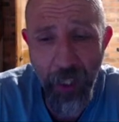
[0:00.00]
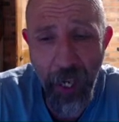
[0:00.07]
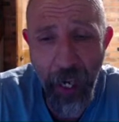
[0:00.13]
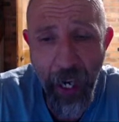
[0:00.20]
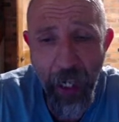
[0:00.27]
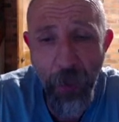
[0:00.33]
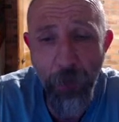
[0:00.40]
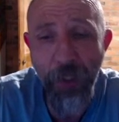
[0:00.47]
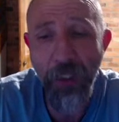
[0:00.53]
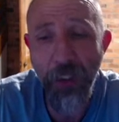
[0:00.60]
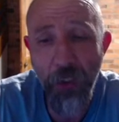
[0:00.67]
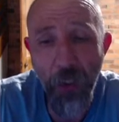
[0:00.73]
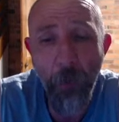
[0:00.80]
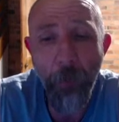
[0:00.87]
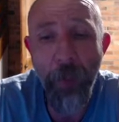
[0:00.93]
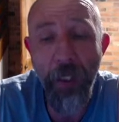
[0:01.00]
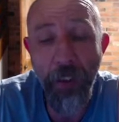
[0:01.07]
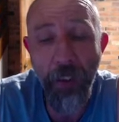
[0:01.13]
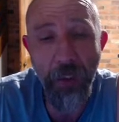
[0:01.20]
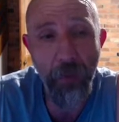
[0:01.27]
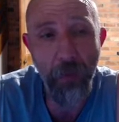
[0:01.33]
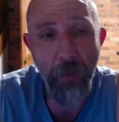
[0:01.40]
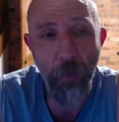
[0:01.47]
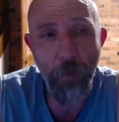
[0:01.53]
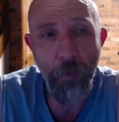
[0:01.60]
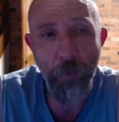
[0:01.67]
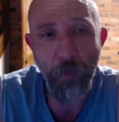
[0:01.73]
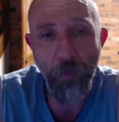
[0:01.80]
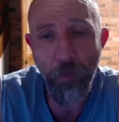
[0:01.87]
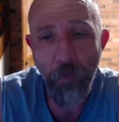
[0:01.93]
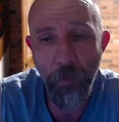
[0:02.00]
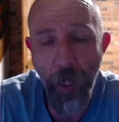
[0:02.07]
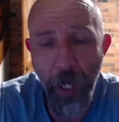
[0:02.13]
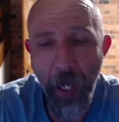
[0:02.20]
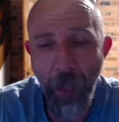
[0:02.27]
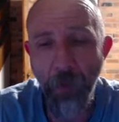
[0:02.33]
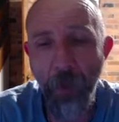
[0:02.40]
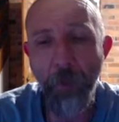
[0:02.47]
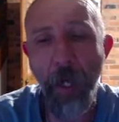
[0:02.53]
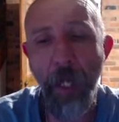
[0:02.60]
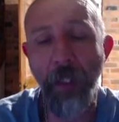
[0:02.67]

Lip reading: How do we stop this? How do we make